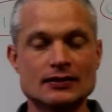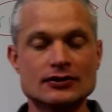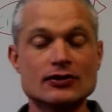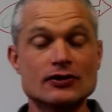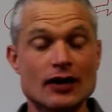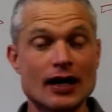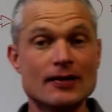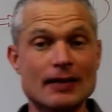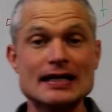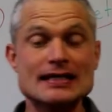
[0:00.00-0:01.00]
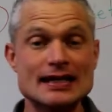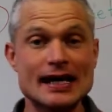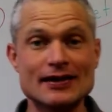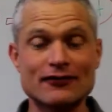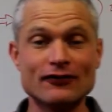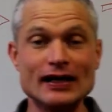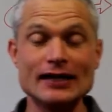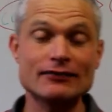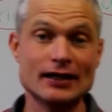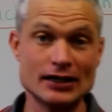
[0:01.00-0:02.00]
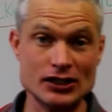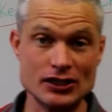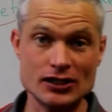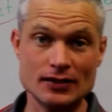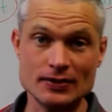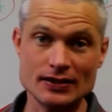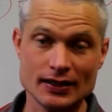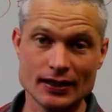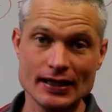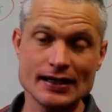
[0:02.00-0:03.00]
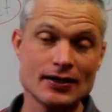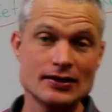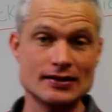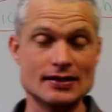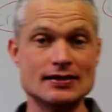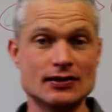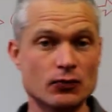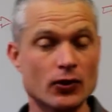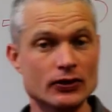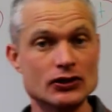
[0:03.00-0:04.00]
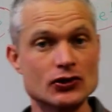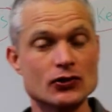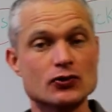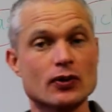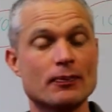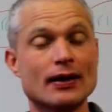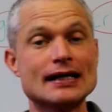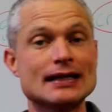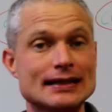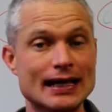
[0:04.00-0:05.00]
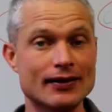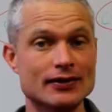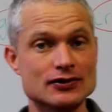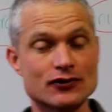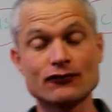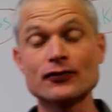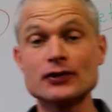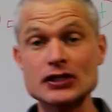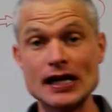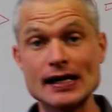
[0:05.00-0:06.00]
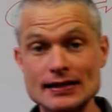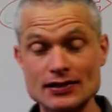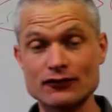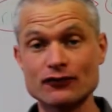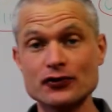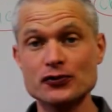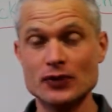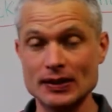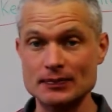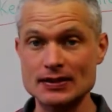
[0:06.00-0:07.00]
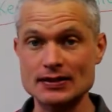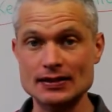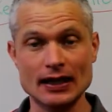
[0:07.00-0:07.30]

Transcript: To understand the feeding relationships in an ecosystem, what we do is we break it down into food chains and food webs.